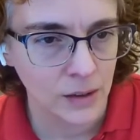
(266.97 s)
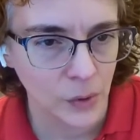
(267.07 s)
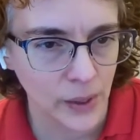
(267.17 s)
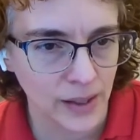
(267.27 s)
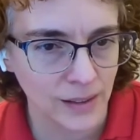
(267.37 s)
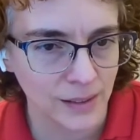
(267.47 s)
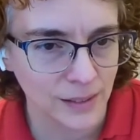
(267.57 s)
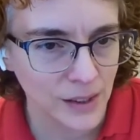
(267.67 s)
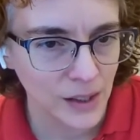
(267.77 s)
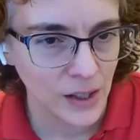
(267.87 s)
"Okay.
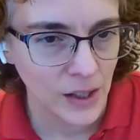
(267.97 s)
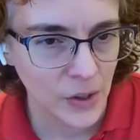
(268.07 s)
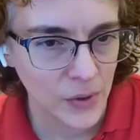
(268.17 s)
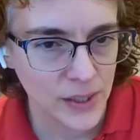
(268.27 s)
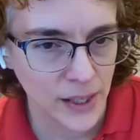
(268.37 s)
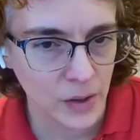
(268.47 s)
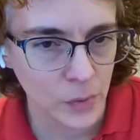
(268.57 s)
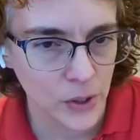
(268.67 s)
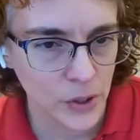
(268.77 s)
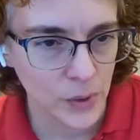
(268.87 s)
Are you in town?
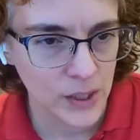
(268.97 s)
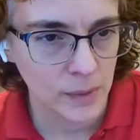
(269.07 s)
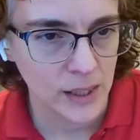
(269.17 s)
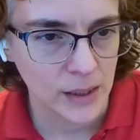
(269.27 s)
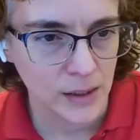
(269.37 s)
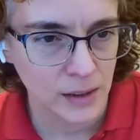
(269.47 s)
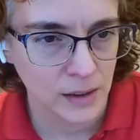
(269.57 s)
Where do you want to meet?"